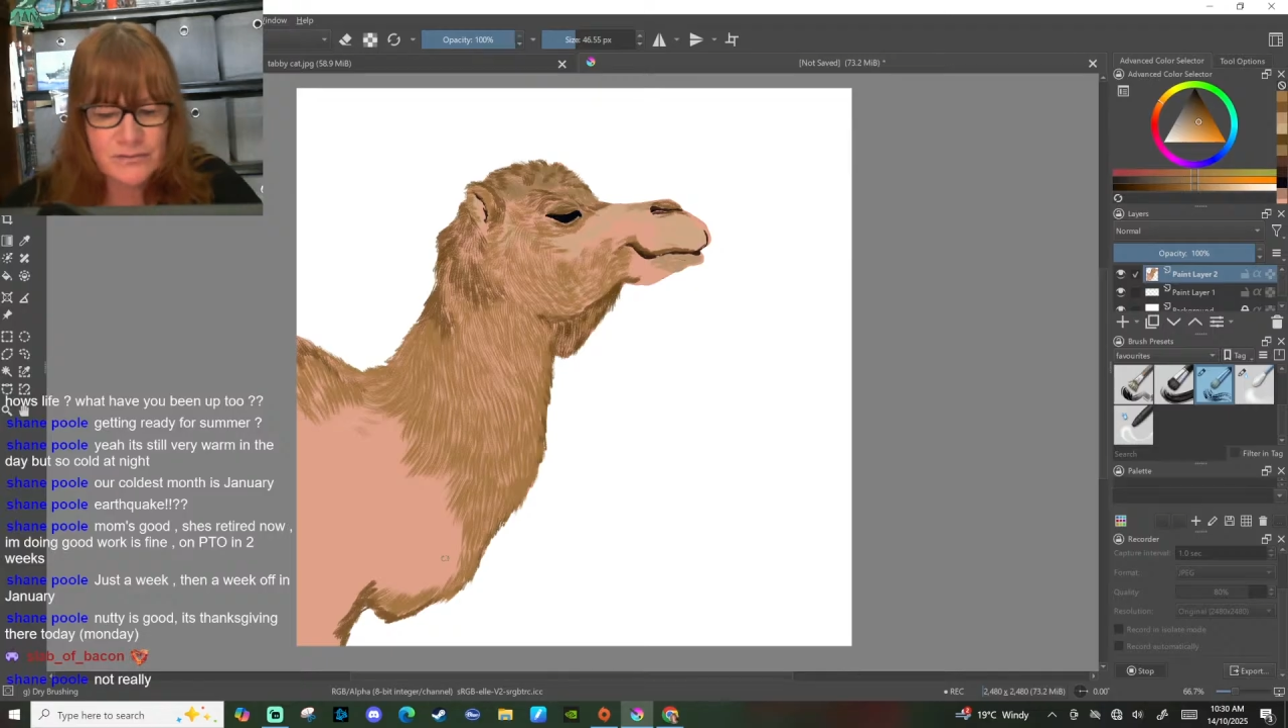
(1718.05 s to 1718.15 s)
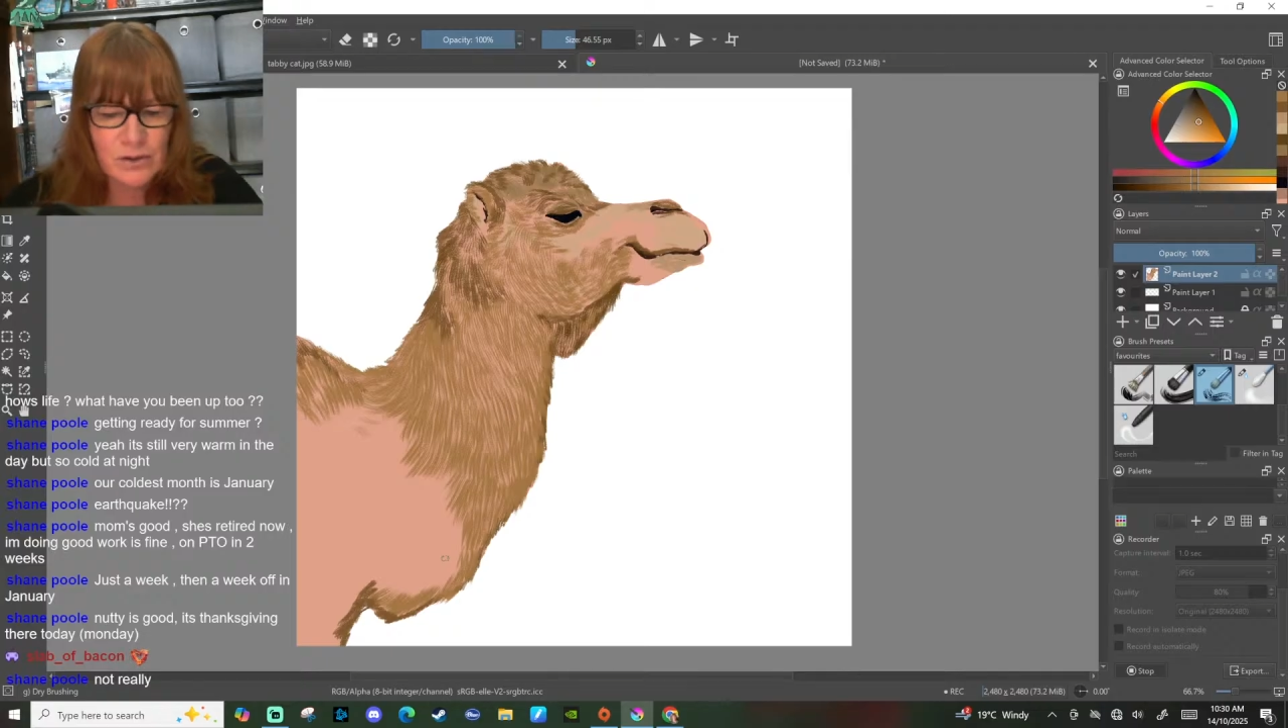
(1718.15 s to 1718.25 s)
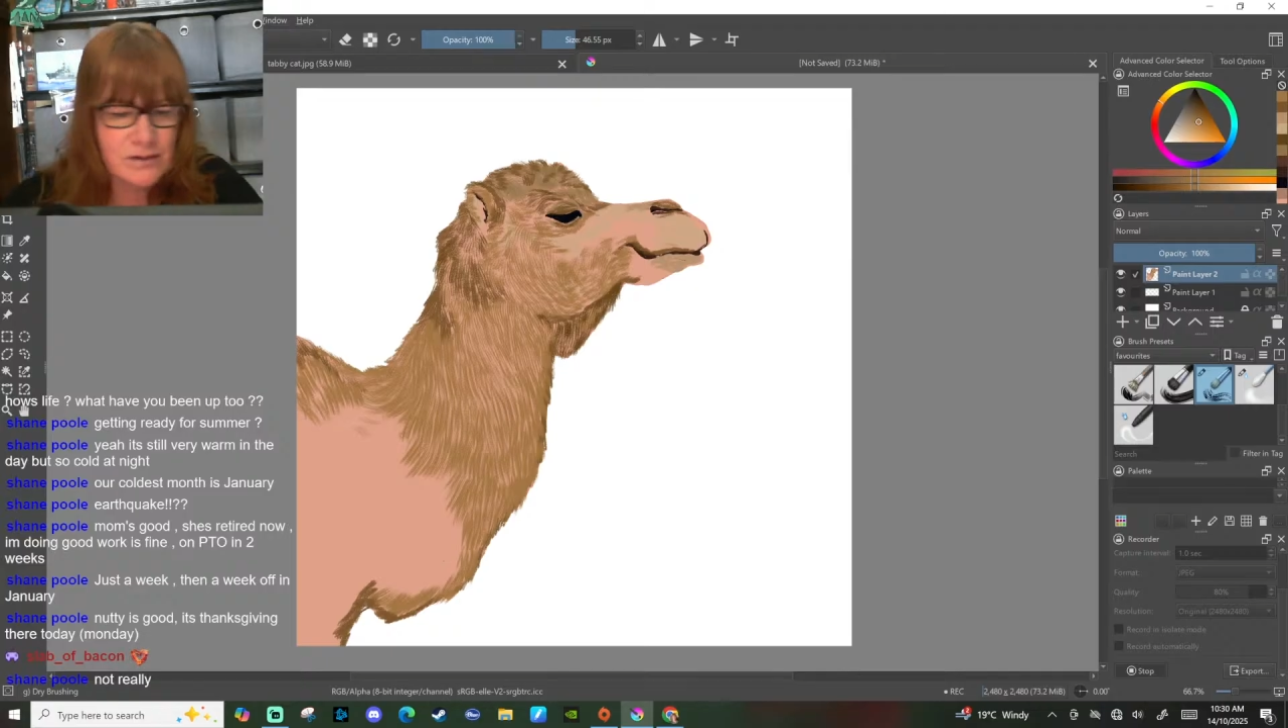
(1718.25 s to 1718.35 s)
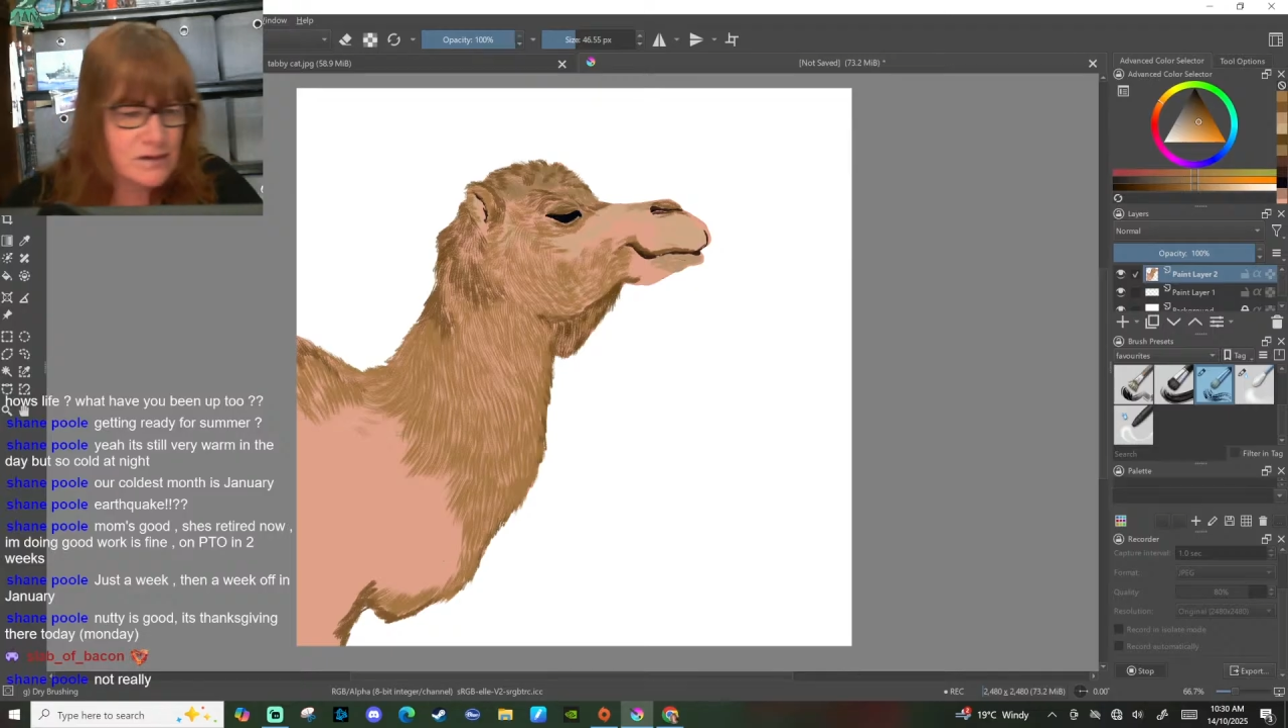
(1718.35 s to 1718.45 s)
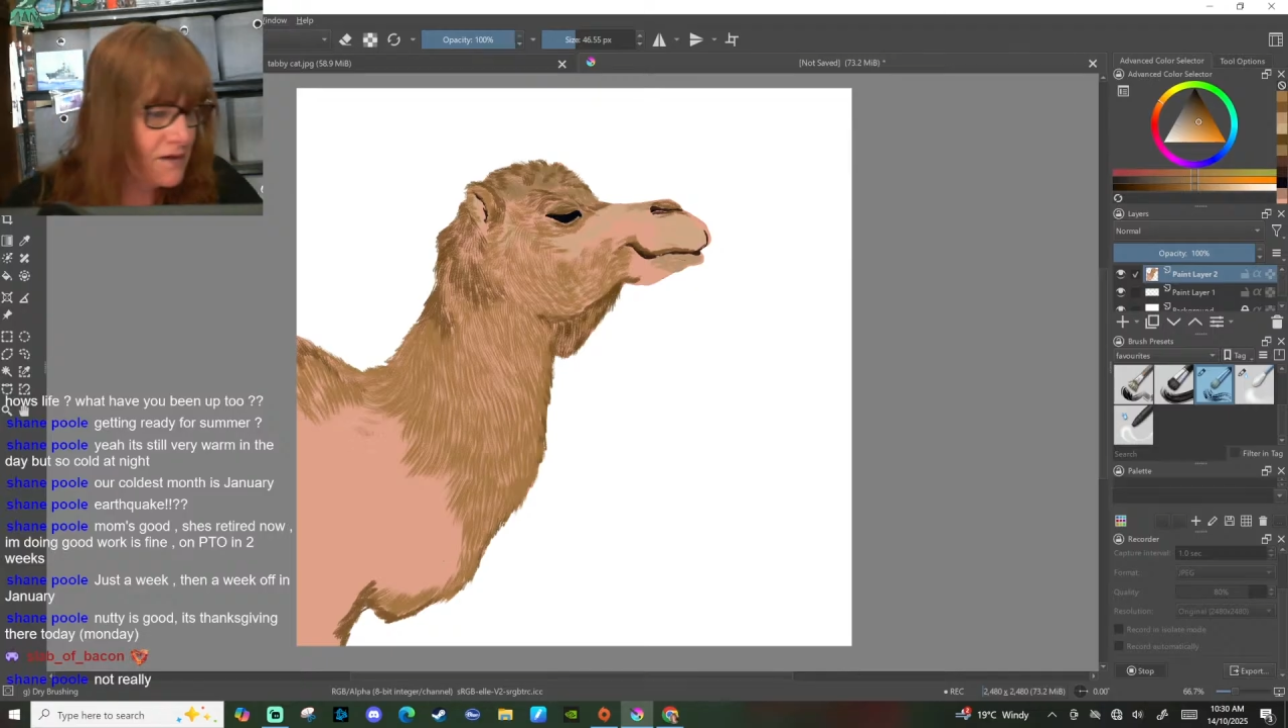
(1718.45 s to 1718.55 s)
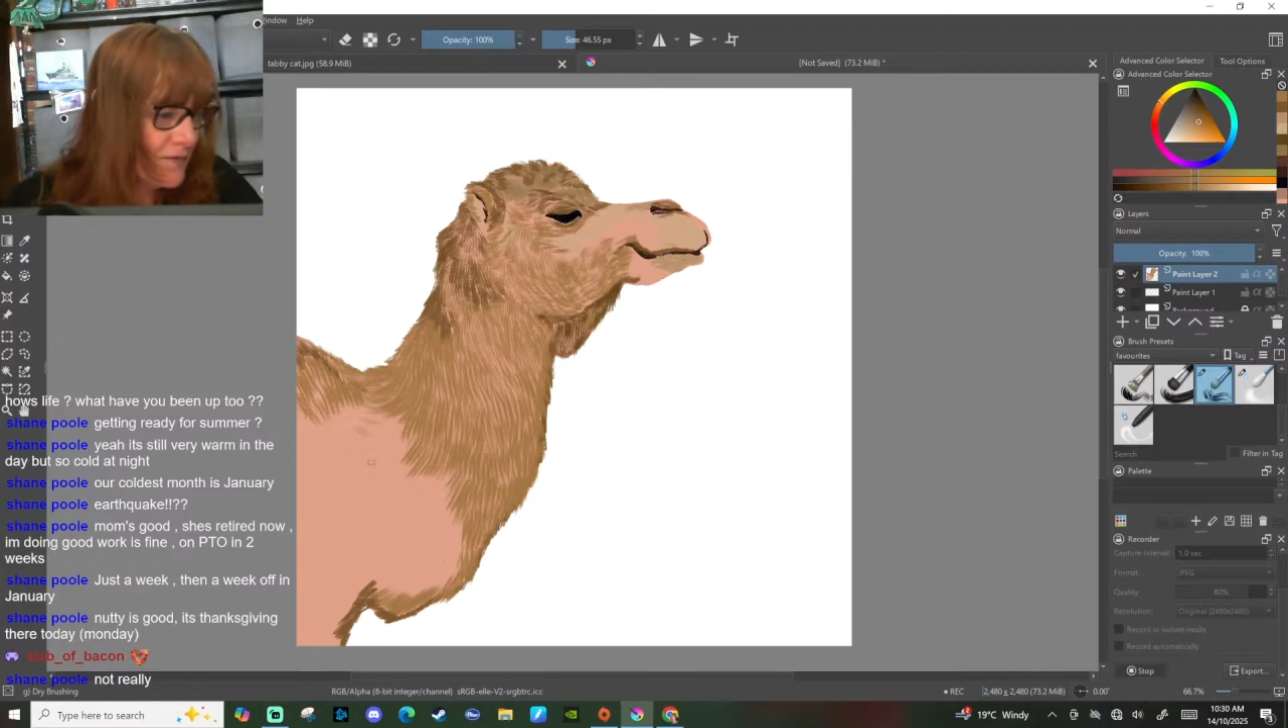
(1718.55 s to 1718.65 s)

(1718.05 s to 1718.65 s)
I've forgotten.